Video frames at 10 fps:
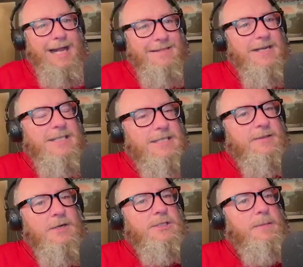
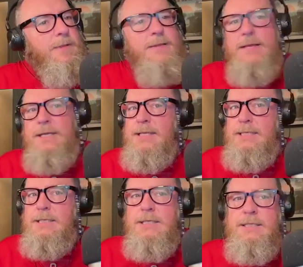There's something
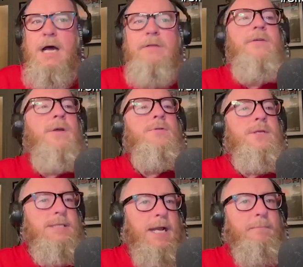that does not feel the
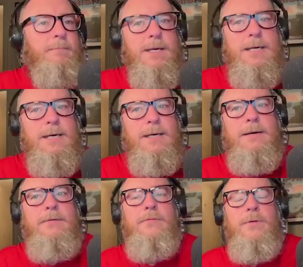same
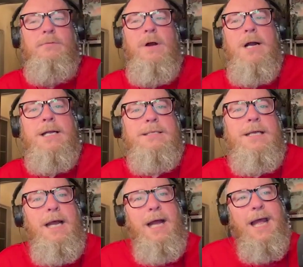for the Rockets,
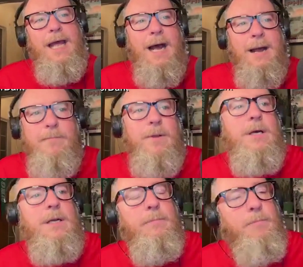and I'm
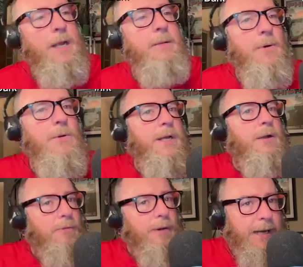gonna pick Bowling
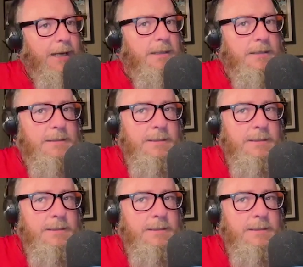Green